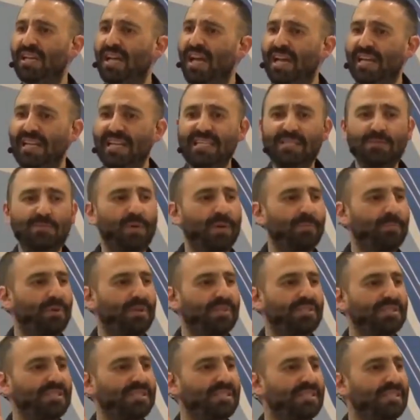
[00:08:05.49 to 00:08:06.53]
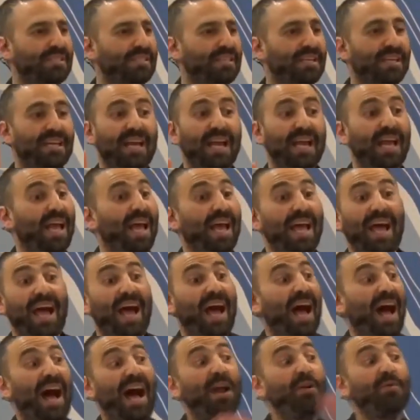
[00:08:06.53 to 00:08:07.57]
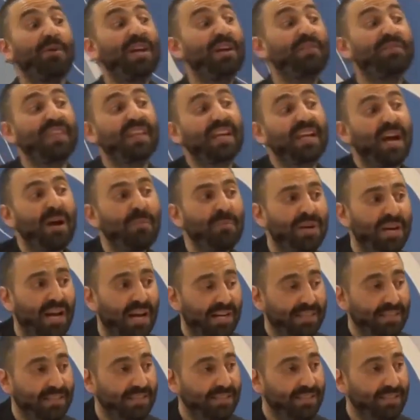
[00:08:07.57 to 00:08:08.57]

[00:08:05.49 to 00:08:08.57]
at least one person. I don't care if they come or not.